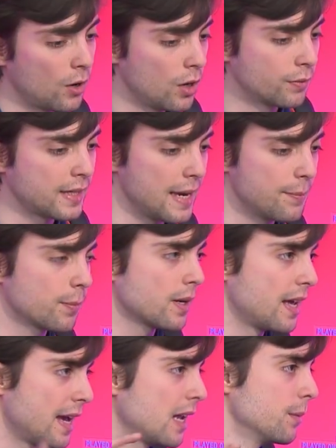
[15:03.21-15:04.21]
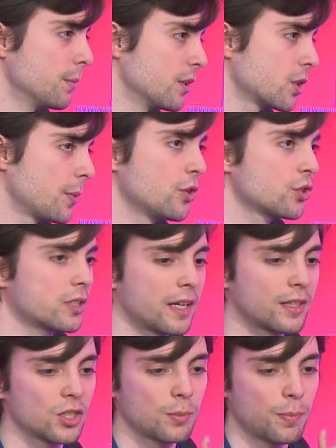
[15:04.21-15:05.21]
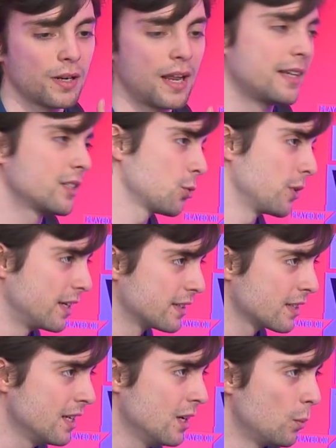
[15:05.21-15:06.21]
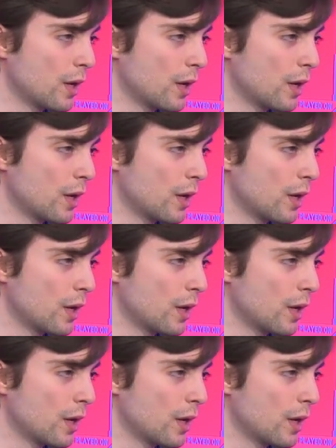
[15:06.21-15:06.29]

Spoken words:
out of gameplay elements. So we don't just place trees.